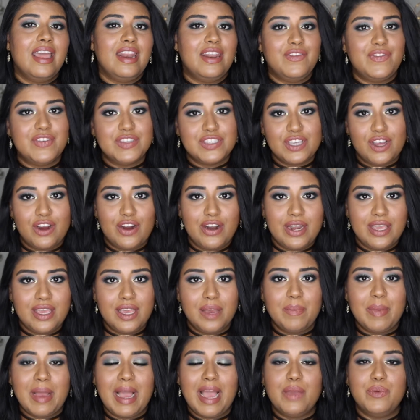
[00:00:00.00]
And if it's already
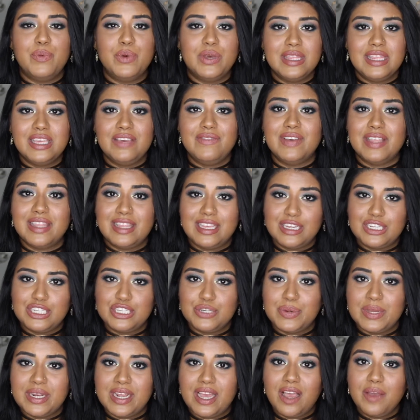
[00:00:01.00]
up, I will leave a link
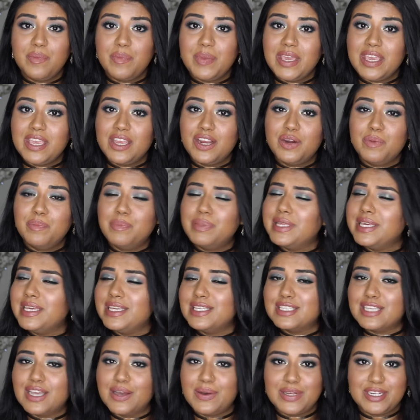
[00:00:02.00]
to it up here.
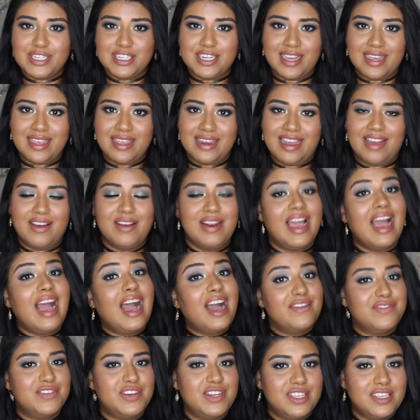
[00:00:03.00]
Please go and check it out
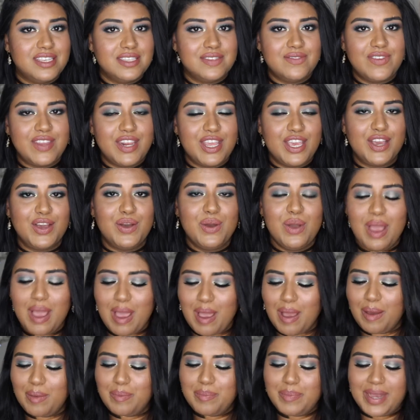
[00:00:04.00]
after this video.
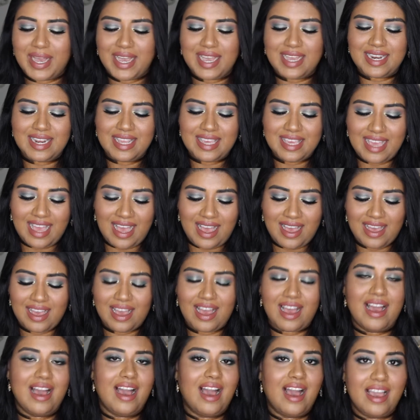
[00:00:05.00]
But yeah,
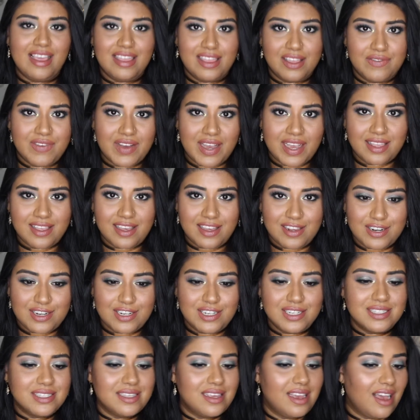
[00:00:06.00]
I love
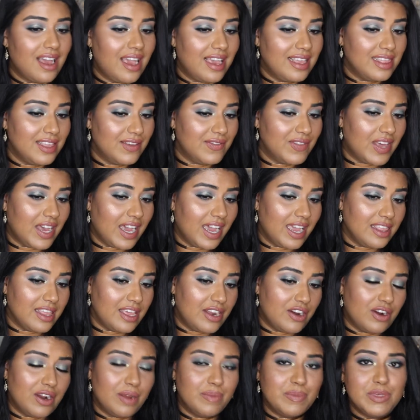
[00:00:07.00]
highlighters. I love the
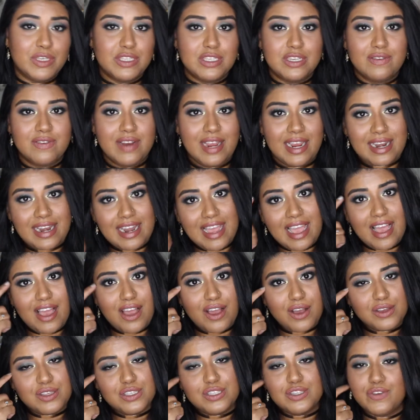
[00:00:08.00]
highlighter I'm using right
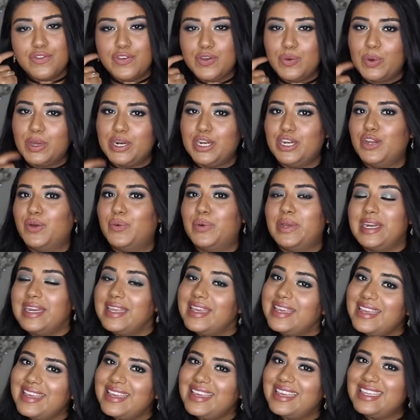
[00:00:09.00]
now. So if you want to know what
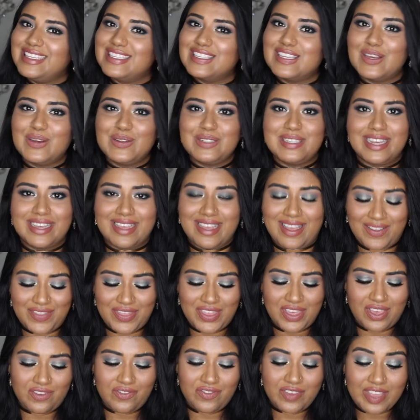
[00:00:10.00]
it is, go check out
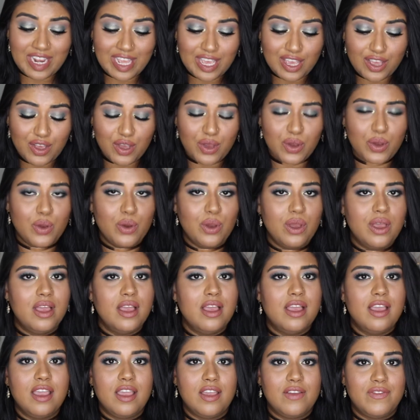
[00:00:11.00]
that video.
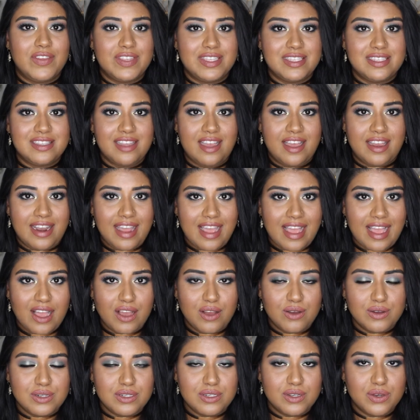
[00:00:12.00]
If it's not
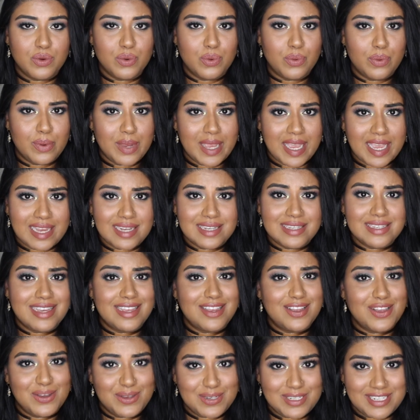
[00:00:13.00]
out, wait
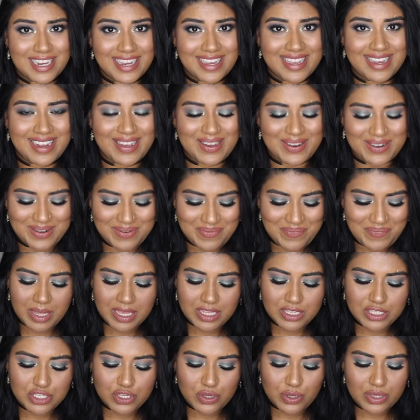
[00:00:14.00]
and go check it out.
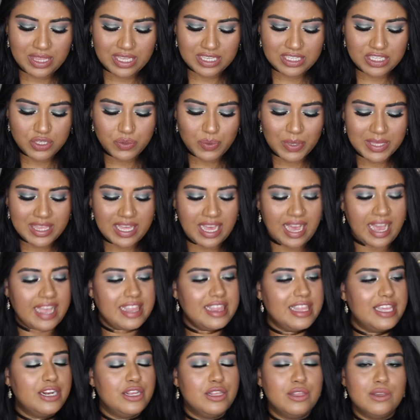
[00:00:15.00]
So this is what the
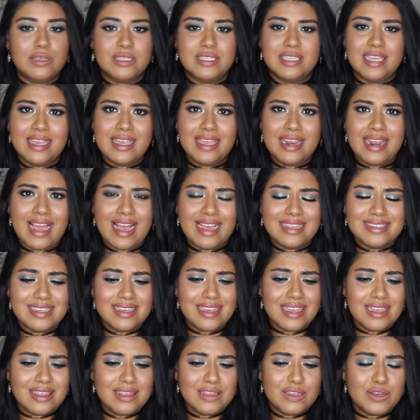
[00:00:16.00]
highlighter looks like. It has
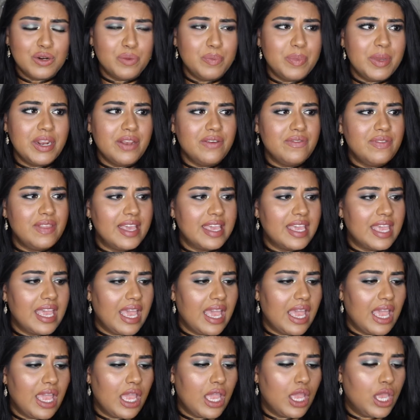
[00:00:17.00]
like a little bit of like
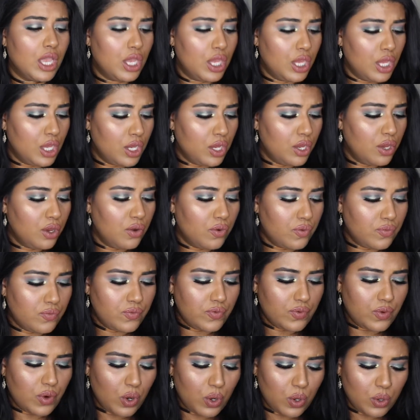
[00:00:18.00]
a
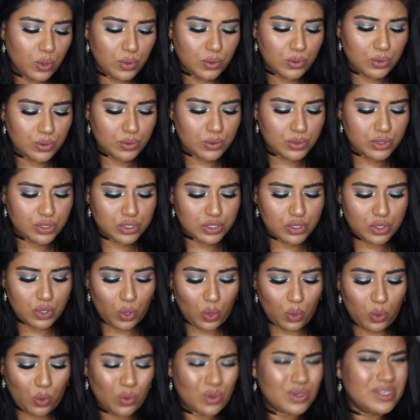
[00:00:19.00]
rose
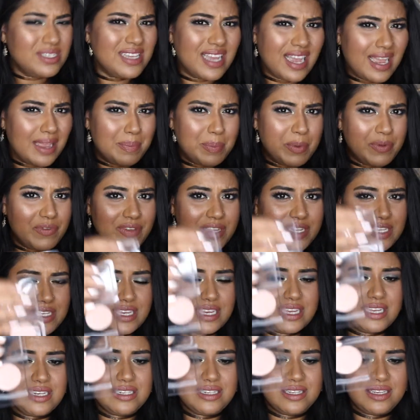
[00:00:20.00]
gold type of a
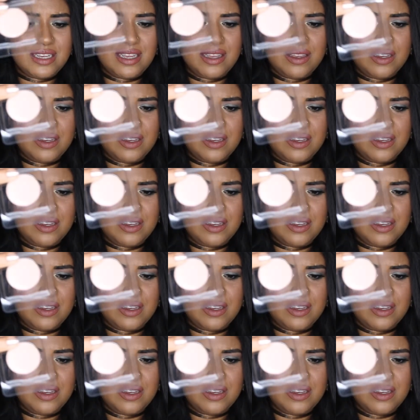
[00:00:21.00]
tint,